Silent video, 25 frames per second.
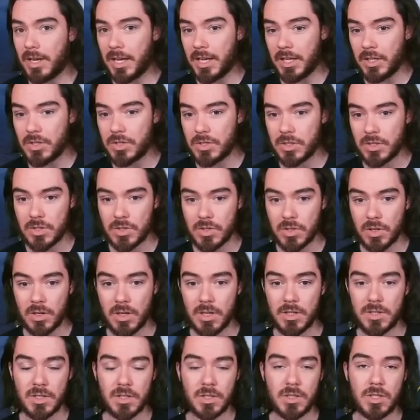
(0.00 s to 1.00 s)
ancient
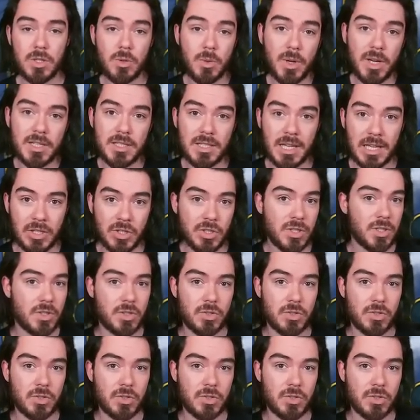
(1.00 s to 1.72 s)
shards and 2x ancients,